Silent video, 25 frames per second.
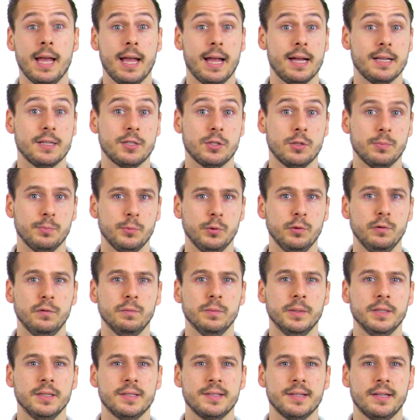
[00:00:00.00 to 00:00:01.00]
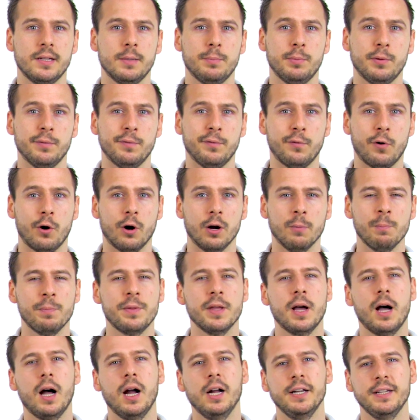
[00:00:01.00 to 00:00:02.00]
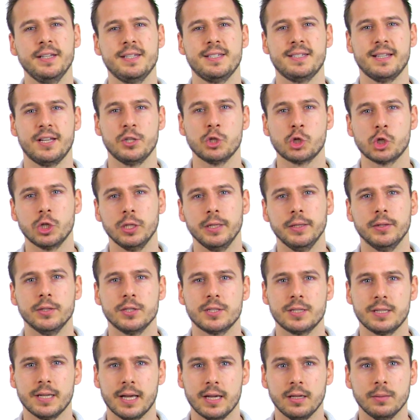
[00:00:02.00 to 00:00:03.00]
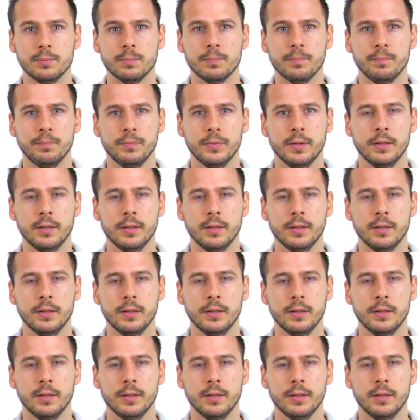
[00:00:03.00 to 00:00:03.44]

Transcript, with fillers: as the movements that are performed are essentially the same.